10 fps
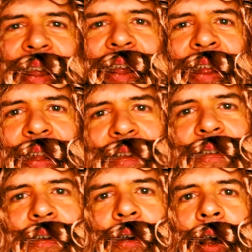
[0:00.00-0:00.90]
And
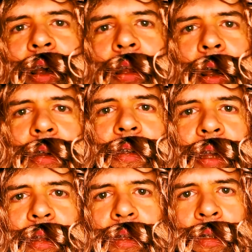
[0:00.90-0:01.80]
so I just
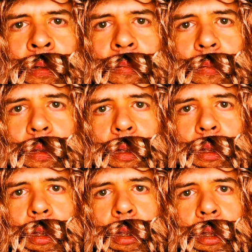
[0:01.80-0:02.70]
had to jump.
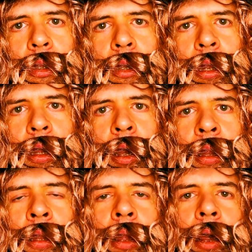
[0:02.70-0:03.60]

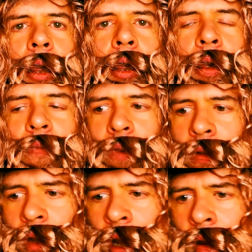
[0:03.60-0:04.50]
I
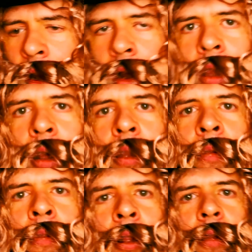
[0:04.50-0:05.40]
fell down and I got
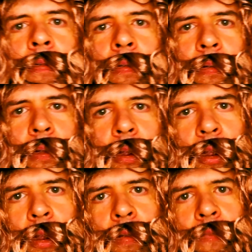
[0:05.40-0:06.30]
down, nearly
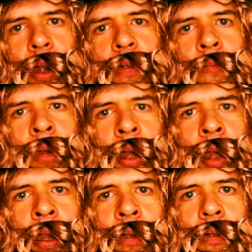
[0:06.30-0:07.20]
fractured my
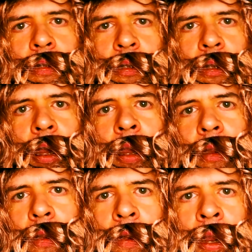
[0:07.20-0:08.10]
ankles as I
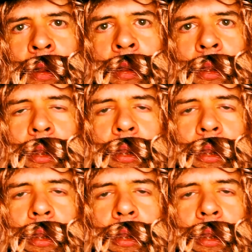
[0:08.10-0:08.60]
hit the ground.